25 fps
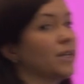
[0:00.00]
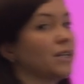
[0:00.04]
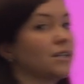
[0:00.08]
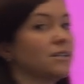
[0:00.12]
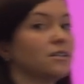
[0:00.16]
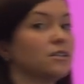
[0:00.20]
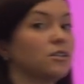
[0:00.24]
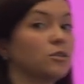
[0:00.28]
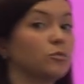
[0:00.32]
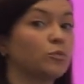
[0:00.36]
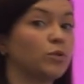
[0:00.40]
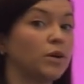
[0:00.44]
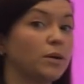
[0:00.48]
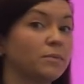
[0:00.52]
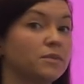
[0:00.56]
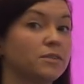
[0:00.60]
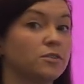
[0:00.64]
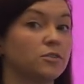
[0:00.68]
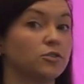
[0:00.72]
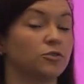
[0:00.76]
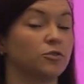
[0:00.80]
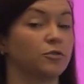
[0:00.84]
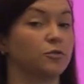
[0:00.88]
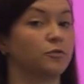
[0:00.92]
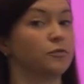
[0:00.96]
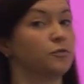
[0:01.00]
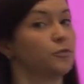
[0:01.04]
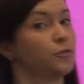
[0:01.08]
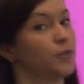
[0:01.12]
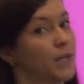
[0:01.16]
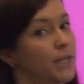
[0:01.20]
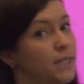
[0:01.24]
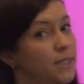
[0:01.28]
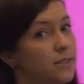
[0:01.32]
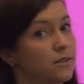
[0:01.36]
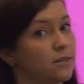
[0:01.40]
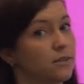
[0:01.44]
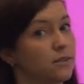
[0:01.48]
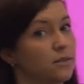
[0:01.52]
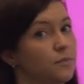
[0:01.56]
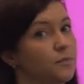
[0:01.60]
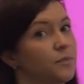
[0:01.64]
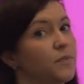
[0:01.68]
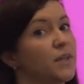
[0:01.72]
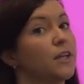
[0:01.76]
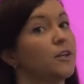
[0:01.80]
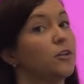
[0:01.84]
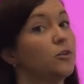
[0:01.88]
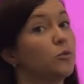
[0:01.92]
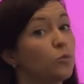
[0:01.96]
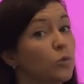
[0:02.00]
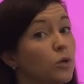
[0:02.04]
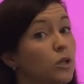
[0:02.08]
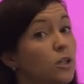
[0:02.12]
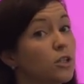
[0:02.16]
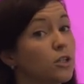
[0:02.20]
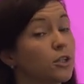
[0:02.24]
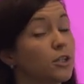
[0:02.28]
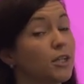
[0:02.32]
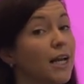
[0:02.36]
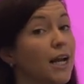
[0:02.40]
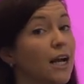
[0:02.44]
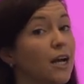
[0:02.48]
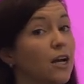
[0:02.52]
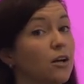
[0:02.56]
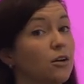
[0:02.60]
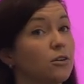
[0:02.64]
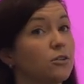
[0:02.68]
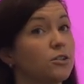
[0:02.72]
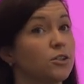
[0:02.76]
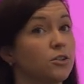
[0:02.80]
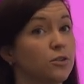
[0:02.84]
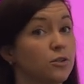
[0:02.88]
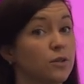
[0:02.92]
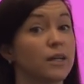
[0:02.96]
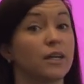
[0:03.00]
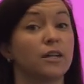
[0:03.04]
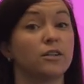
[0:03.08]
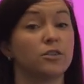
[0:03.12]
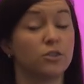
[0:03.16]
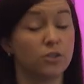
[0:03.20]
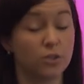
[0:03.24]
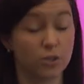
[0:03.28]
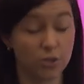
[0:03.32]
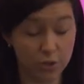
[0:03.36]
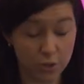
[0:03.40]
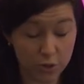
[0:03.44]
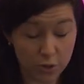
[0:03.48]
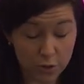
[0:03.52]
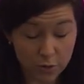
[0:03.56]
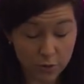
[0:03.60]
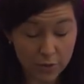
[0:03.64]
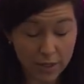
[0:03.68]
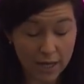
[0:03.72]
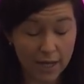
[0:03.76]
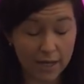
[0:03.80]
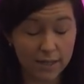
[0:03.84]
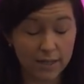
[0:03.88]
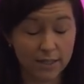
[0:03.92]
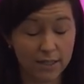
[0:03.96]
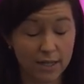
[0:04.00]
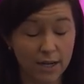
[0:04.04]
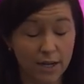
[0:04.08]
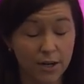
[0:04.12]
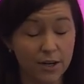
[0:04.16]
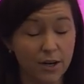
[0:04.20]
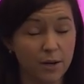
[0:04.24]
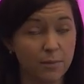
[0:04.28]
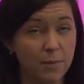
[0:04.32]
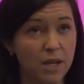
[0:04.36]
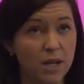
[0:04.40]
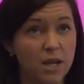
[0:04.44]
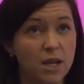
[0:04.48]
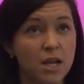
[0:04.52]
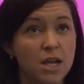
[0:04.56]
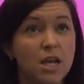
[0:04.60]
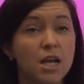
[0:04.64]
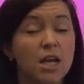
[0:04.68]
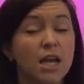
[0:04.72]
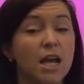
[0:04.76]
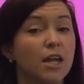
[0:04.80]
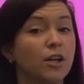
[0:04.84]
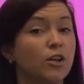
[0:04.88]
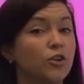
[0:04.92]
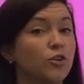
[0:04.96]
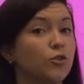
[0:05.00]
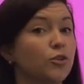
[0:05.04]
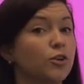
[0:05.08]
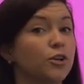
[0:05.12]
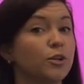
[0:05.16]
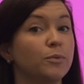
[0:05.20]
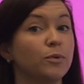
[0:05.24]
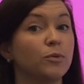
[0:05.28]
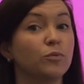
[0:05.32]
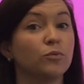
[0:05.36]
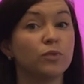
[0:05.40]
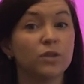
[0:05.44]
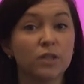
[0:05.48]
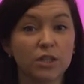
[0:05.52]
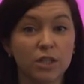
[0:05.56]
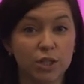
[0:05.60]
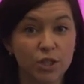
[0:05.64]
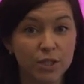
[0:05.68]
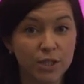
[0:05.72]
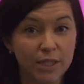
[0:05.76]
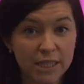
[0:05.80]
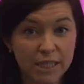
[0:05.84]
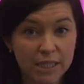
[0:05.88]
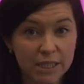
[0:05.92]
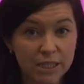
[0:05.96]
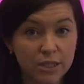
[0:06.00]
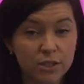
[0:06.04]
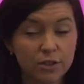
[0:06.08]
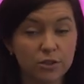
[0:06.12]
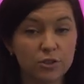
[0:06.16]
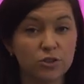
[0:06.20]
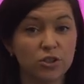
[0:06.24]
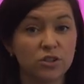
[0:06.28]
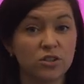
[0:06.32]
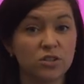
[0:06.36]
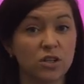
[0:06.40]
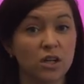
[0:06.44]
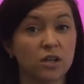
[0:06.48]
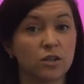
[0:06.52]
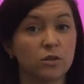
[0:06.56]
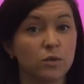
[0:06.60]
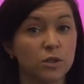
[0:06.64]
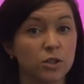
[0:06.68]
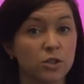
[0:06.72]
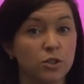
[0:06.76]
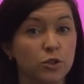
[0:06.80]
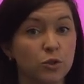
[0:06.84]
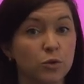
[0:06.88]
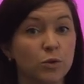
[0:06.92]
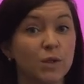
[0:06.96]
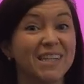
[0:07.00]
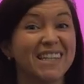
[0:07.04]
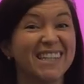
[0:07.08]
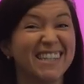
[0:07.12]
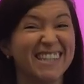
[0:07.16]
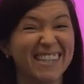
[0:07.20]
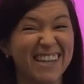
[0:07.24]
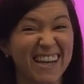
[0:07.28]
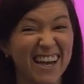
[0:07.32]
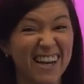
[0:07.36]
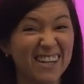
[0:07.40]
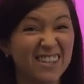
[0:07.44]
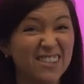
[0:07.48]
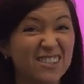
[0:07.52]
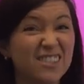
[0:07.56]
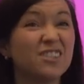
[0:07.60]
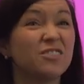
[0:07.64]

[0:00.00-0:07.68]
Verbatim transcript: because it's a prepositional phrase. And you will learn how to do, to do that and diagram it and you're going to be really good at it. You're just not going to do it yet.